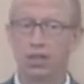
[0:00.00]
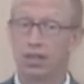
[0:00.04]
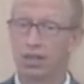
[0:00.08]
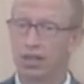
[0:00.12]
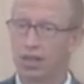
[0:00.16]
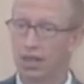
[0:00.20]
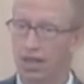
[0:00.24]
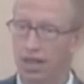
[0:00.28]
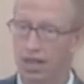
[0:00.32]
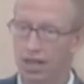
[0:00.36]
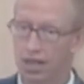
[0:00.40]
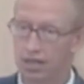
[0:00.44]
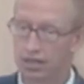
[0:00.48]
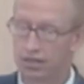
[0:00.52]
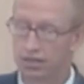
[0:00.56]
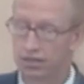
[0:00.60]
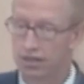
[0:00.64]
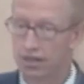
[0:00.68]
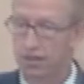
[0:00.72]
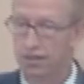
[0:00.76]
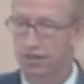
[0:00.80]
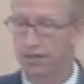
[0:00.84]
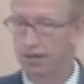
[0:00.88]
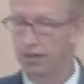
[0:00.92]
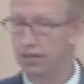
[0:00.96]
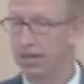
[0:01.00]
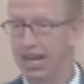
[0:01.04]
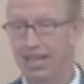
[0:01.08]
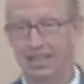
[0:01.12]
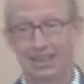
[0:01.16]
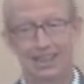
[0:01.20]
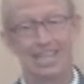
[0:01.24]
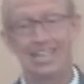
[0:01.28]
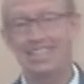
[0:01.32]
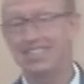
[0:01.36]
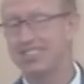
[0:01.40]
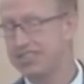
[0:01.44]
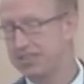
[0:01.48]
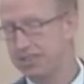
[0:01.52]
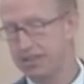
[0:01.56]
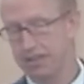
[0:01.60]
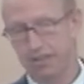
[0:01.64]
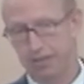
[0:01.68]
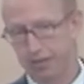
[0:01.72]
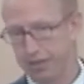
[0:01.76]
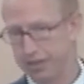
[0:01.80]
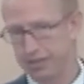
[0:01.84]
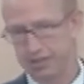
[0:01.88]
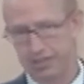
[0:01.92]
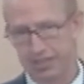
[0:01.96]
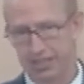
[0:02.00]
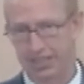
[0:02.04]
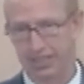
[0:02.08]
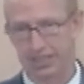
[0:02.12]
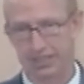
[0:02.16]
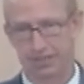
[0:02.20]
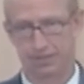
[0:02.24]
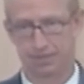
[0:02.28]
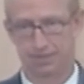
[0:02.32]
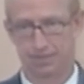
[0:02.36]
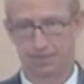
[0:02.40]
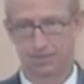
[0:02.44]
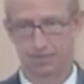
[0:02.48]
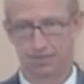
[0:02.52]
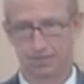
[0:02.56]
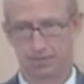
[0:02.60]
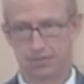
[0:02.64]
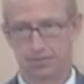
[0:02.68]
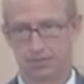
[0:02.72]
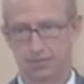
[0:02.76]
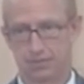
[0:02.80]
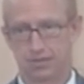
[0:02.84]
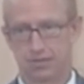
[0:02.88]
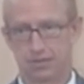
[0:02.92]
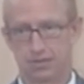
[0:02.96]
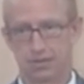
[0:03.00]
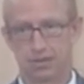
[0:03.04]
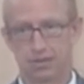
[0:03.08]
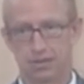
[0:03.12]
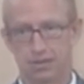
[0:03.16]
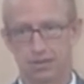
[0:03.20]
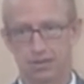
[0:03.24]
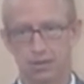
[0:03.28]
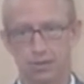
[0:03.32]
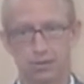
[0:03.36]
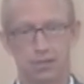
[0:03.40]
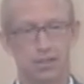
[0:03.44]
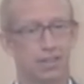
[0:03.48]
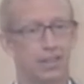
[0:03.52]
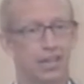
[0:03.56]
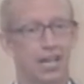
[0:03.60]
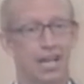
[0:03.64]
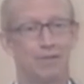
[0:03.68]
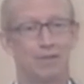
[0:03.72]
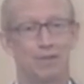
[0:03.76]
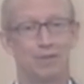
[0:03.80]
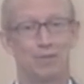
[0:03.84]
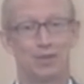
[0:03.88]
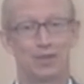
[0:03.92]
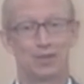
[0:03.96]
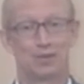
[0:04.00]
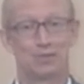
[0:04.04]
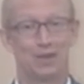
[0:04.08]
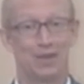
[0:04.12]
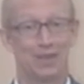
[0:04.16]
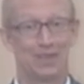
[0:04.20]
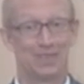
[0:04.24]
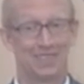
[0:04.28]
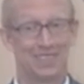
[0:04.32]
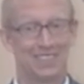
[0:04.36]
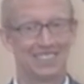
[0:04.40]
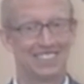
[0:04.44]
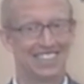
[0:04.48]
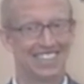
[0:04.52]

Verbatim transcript: uh, at least 13. Who can name the books Paul wrote?